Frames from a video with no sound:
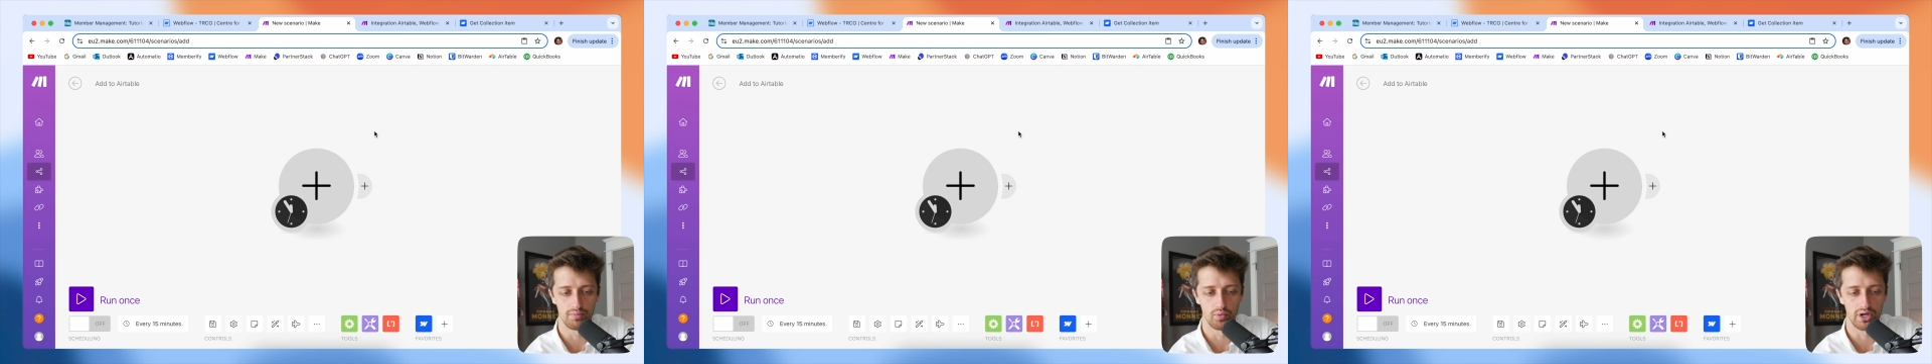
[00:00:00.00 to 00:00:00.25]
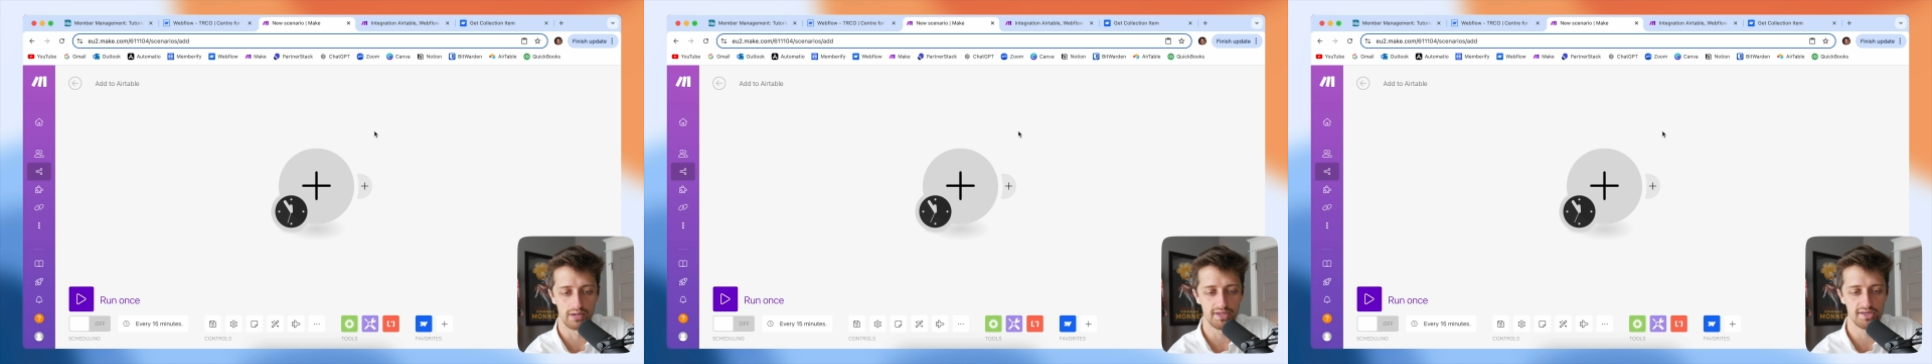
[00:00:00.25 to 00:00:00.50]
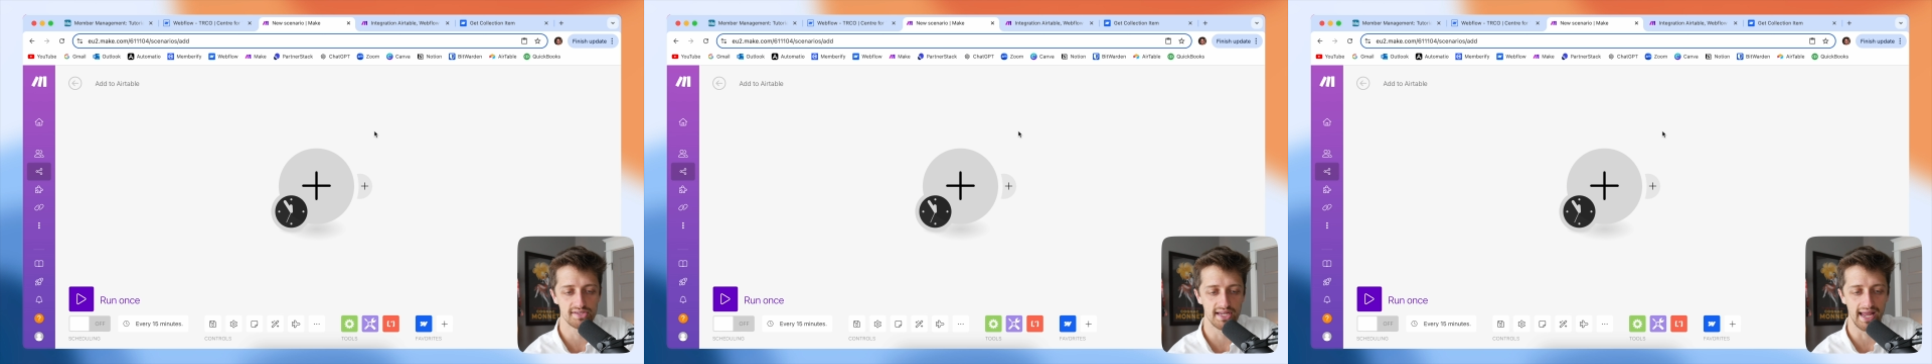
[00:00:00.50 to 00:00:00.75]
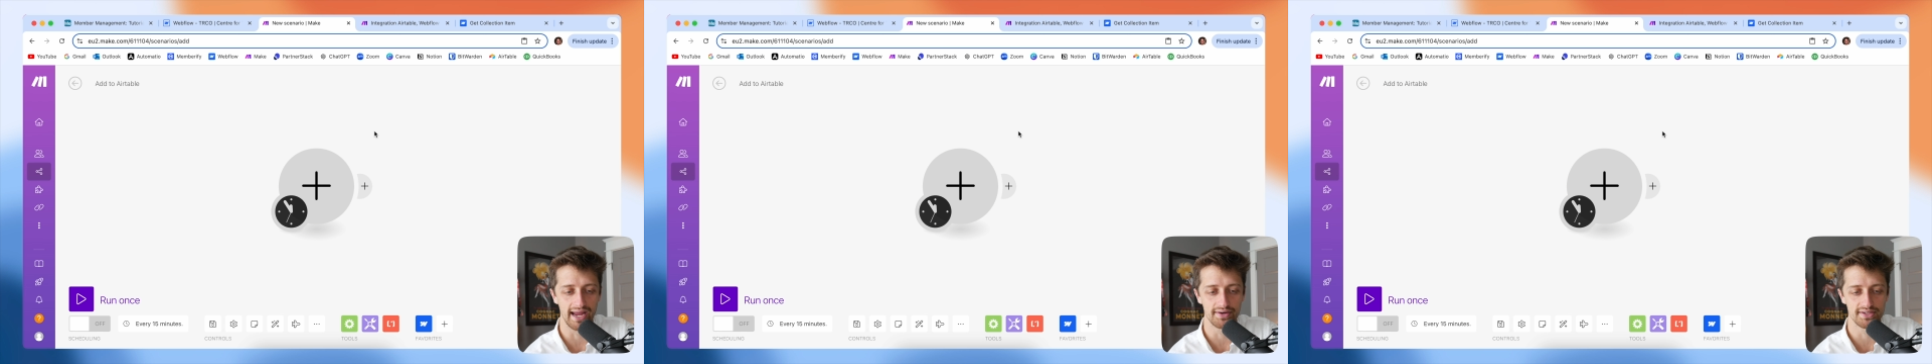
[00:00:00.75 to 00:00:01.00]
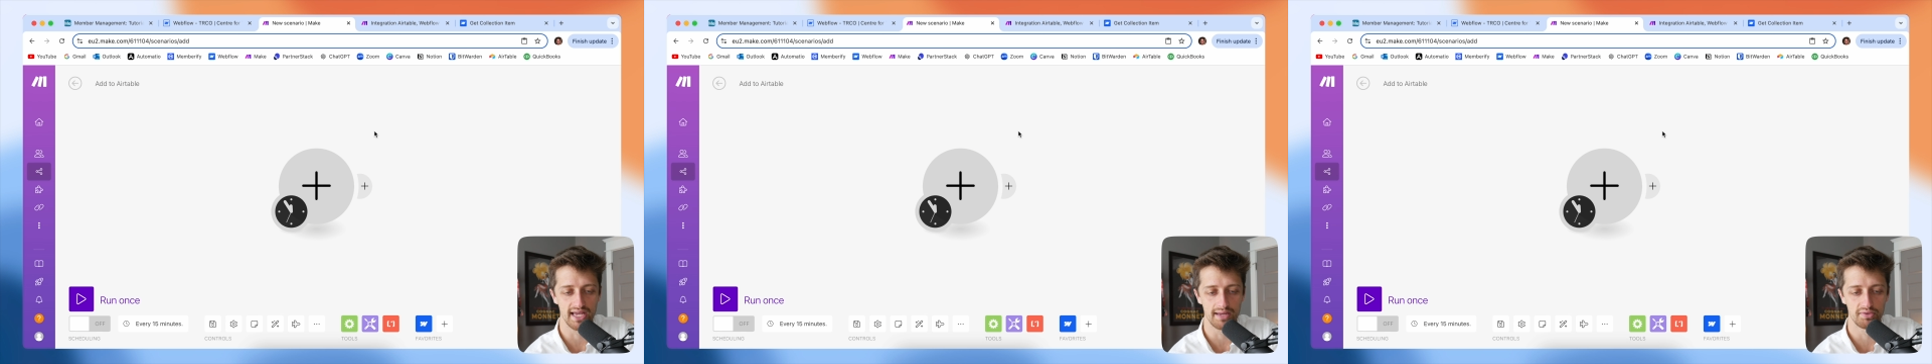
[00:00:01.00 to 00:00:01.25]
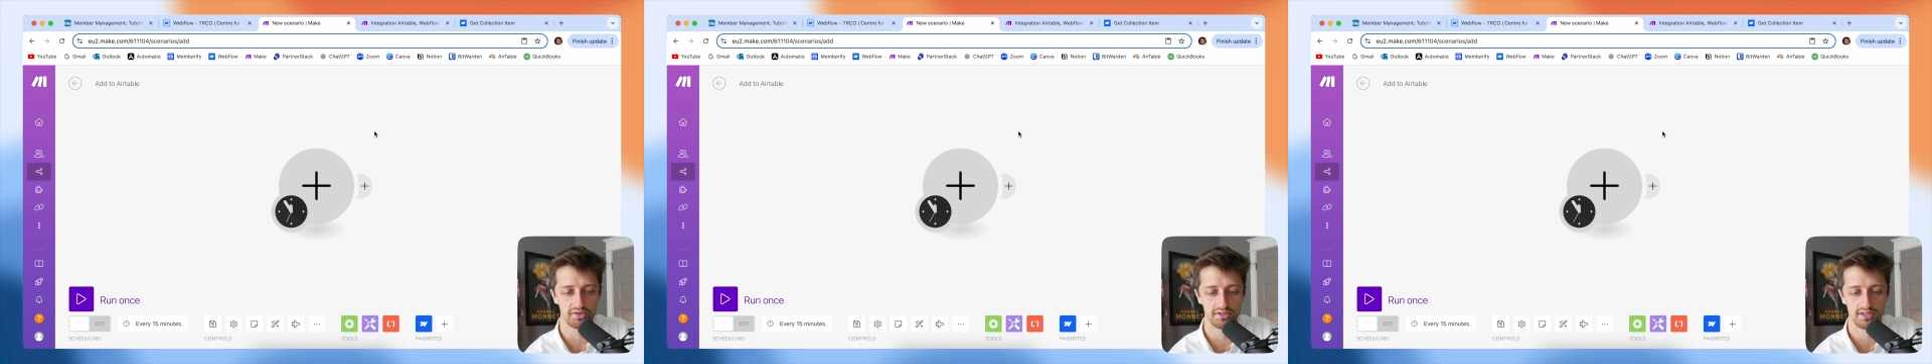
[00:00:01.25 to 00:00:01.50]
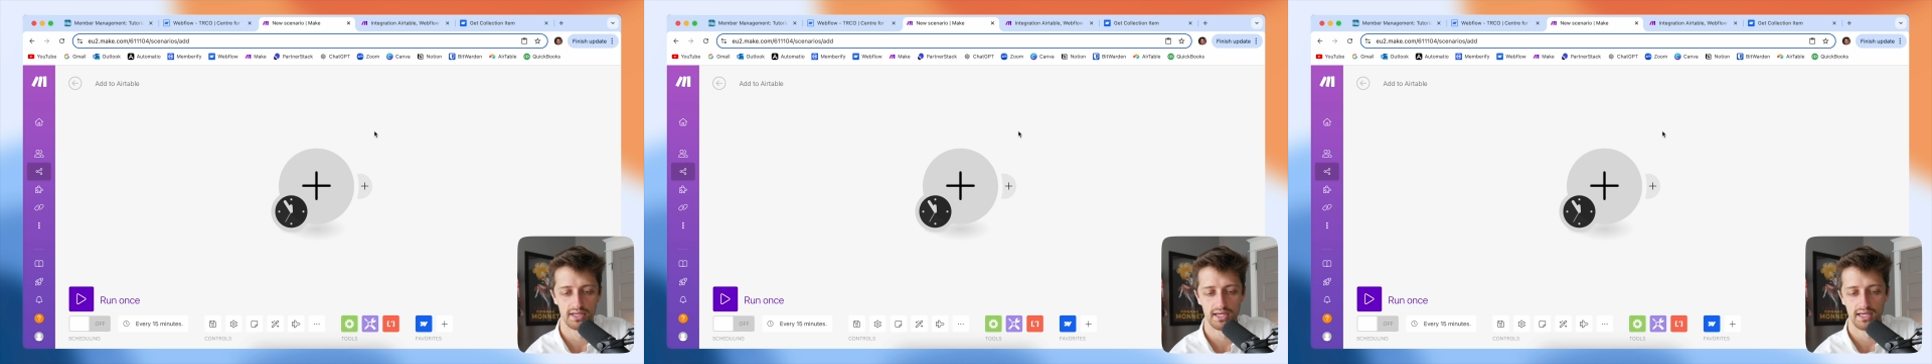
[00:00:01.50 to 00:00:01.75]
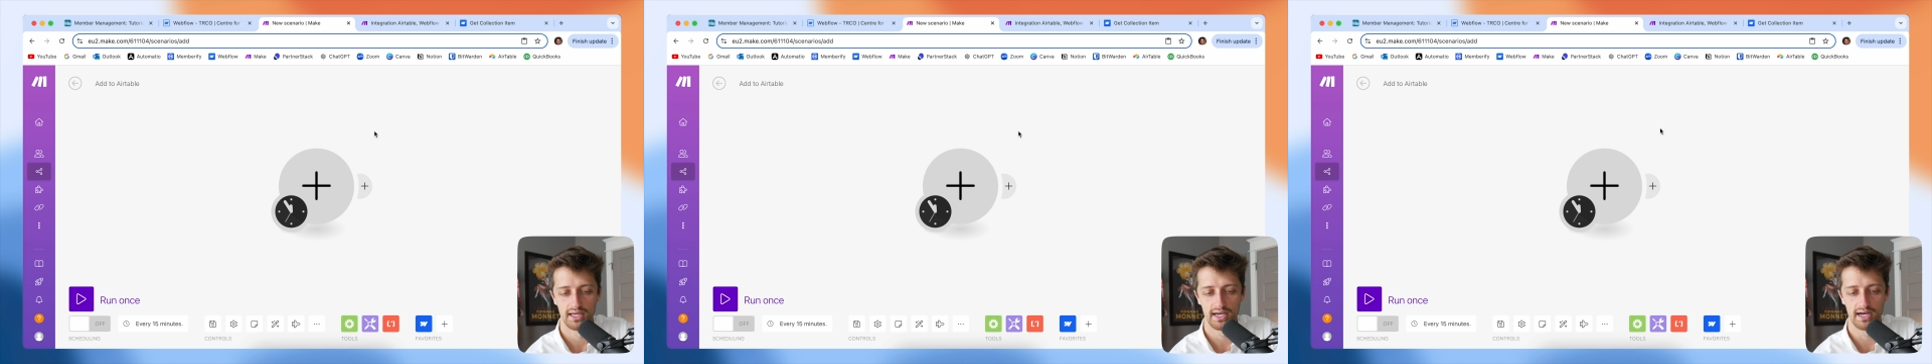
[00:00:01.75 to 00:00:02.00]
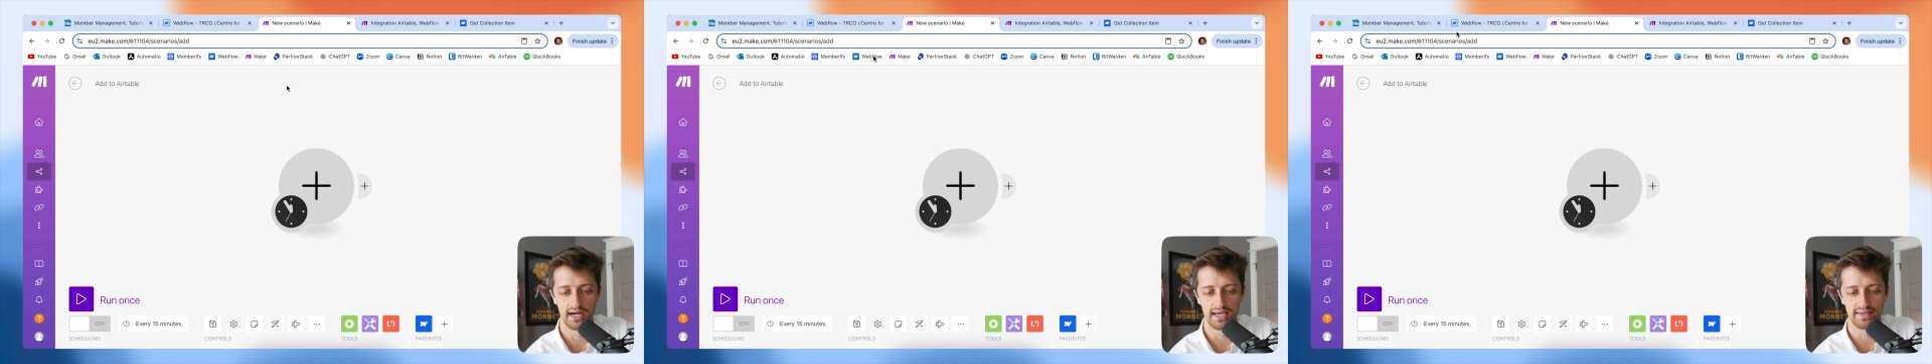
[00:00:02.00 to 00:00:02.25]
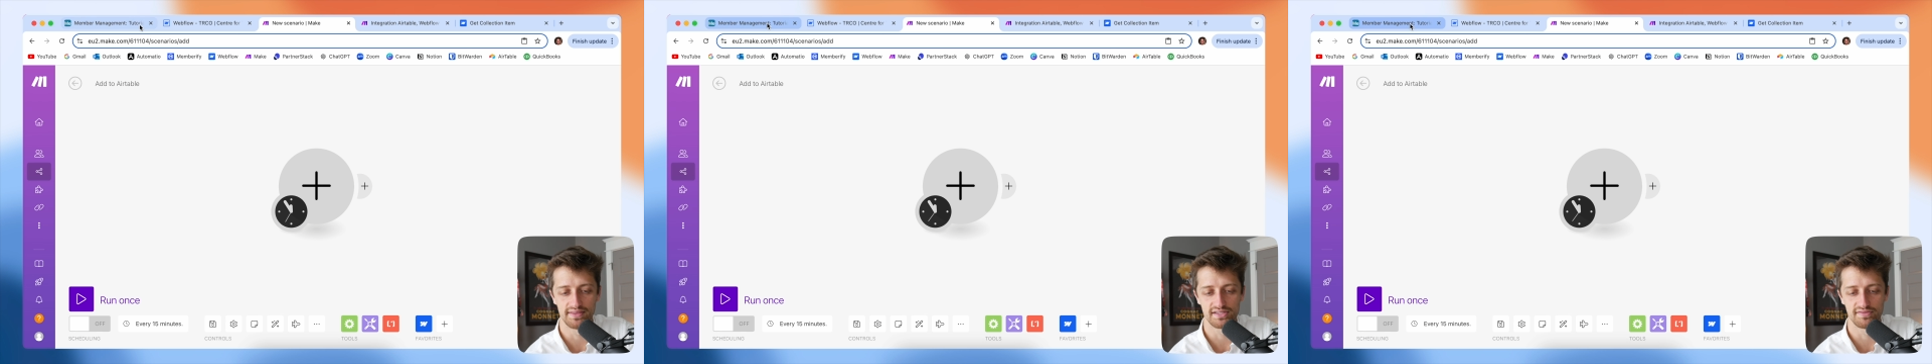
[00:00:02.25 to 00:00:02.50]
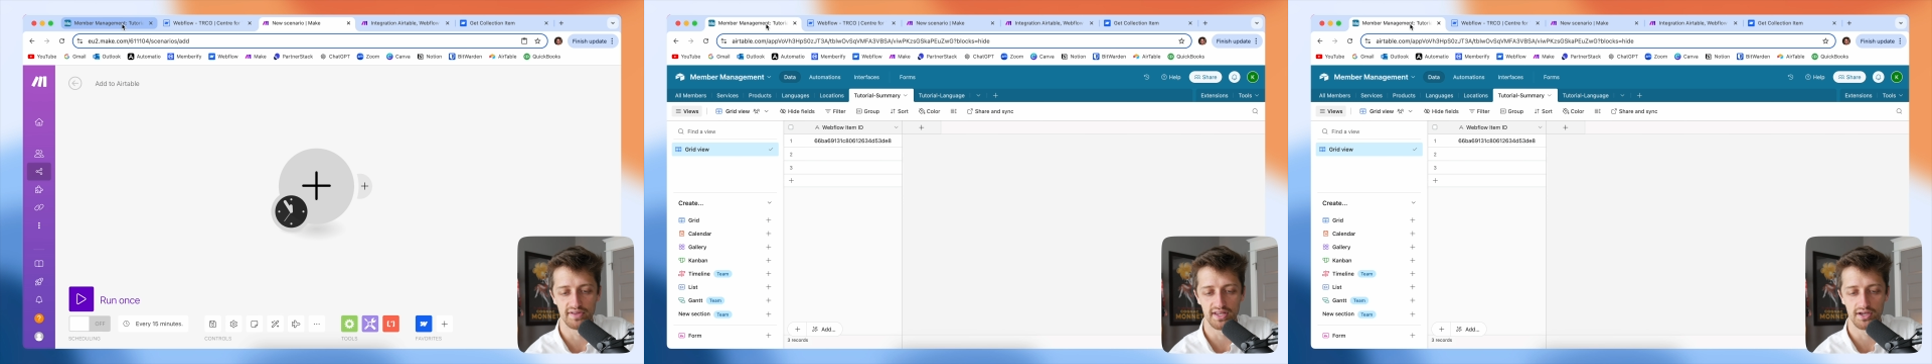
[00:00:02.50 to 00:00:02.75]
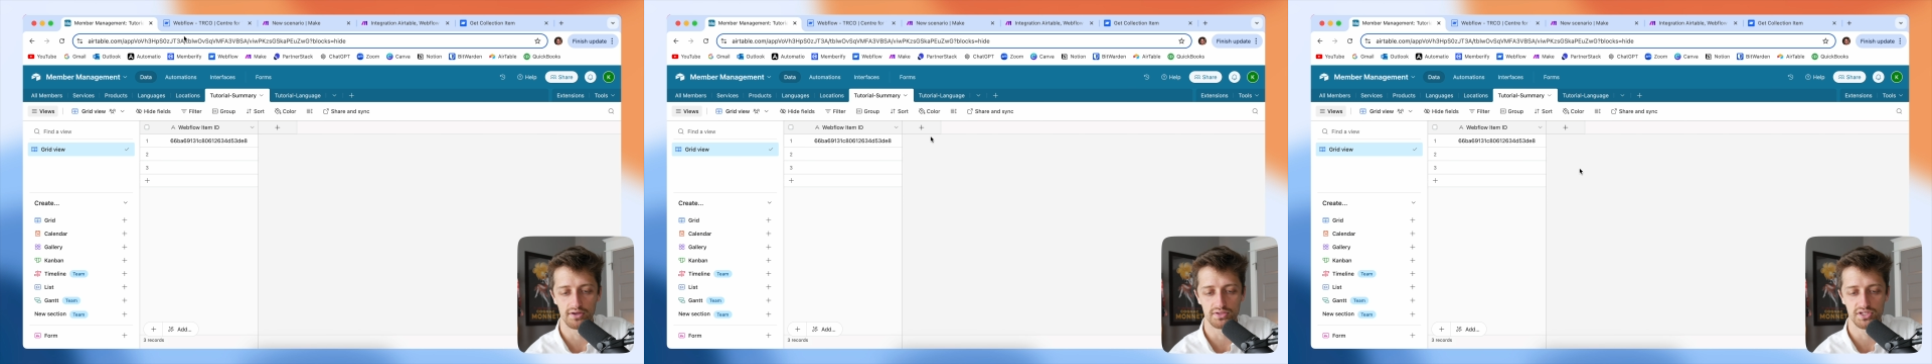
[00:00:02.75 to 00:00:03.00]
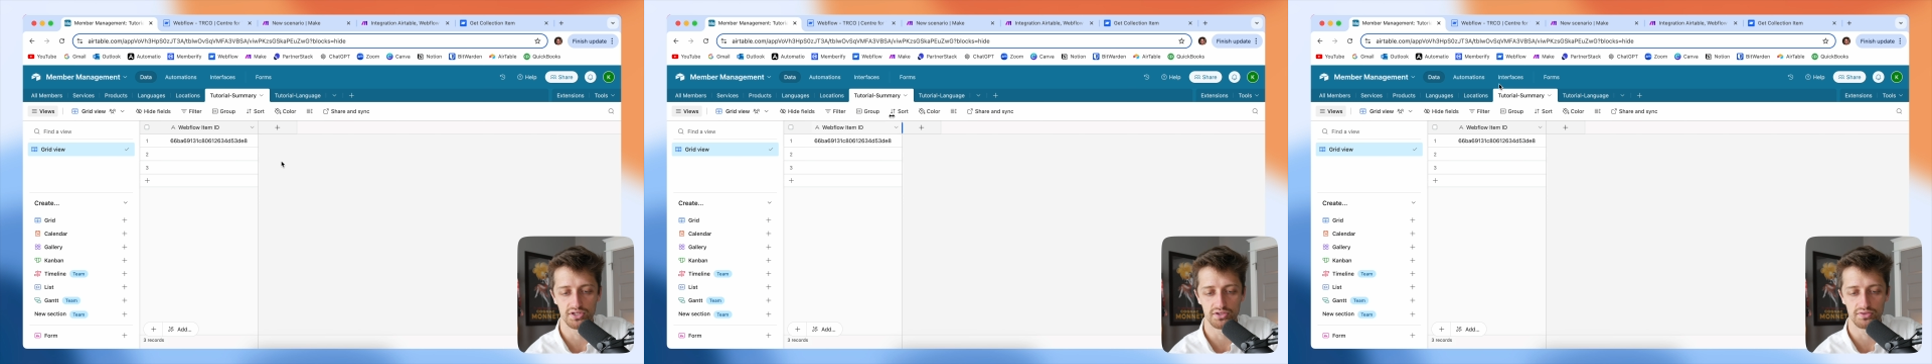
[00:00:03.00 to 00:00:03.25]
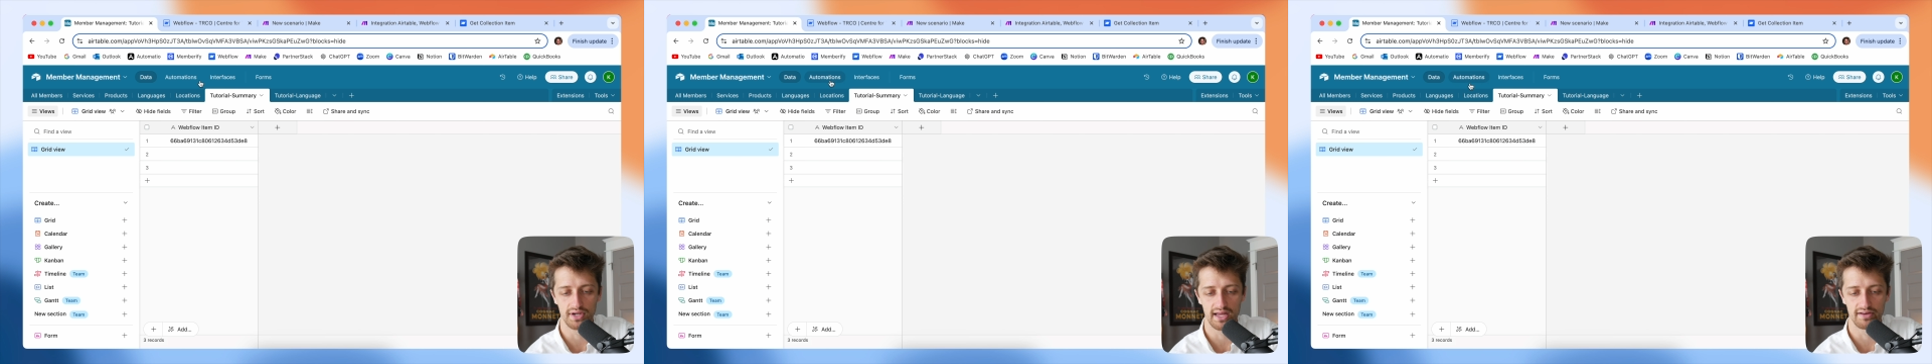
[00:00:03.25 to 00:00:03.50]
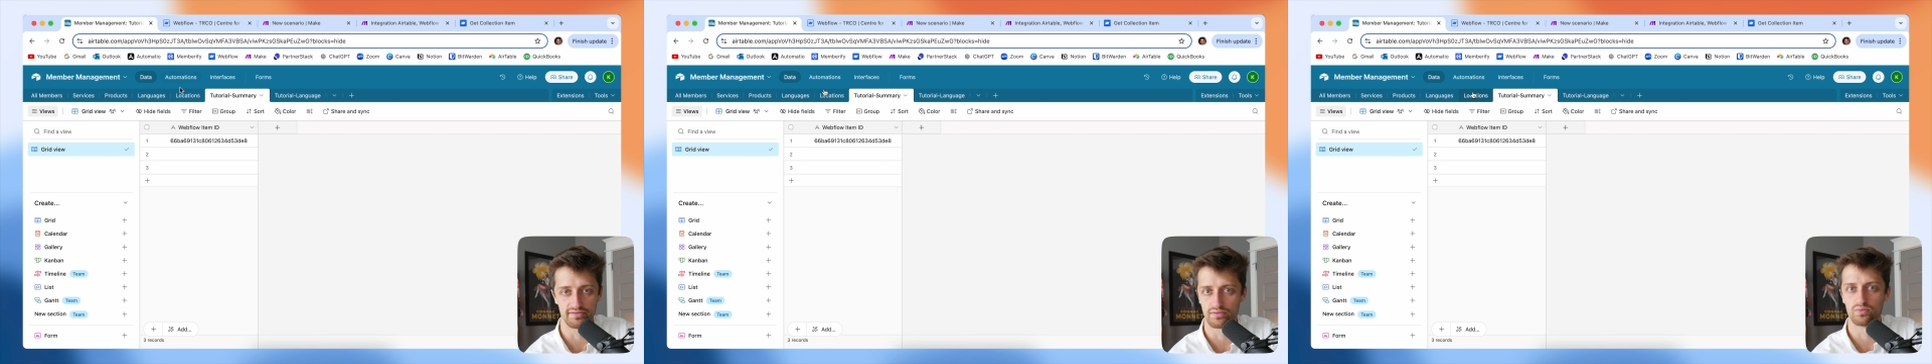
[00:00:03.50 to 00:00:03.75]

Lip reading: We're going to be using Airtable in this video to kind of